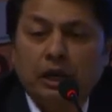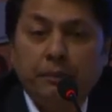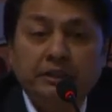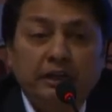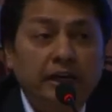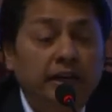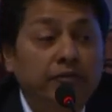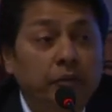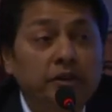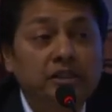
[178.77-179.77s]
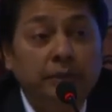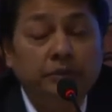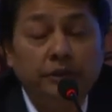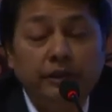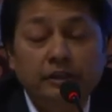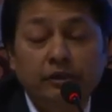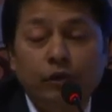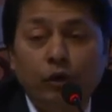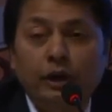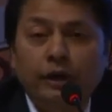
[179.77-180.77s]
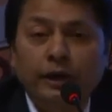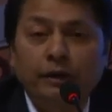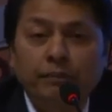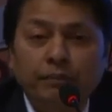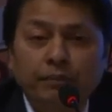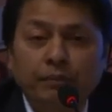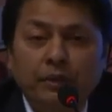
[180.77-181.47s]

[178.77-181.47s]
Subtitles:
representatives from the subsidiaries of Coal India,